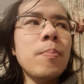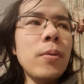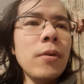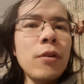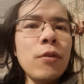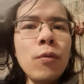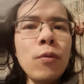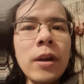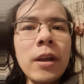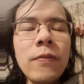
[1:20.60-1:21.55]
putting
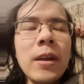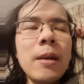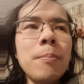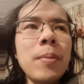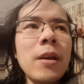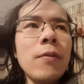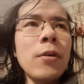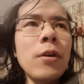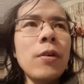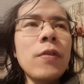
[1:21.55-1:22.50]
quite a fair bit of
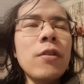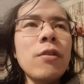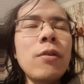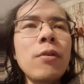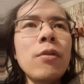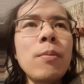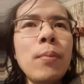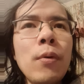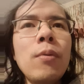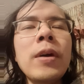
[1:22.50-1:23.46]
curvature on the
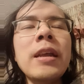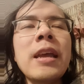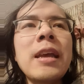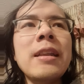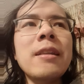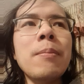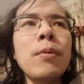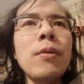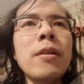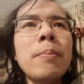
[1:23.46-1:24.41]
ball when he headed the
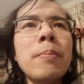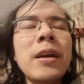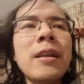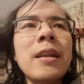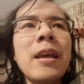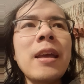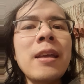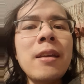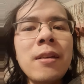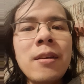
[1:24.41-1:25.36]
ball in the back of the
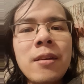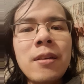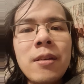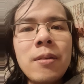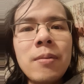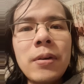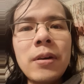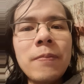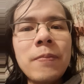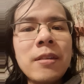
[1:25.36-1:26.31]
net. But
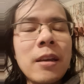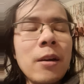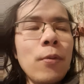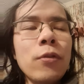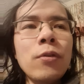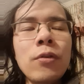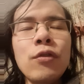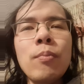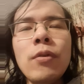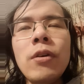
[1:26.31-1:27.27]
I have to say, I was
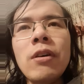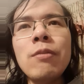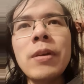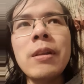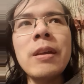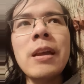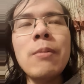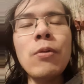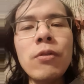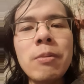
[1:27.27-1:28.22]
not surprised when the
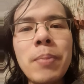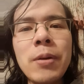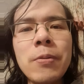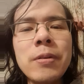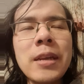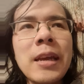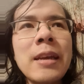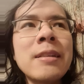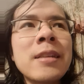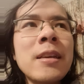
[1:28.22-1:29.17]
game got to
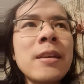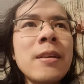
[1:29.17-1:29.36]
penalties.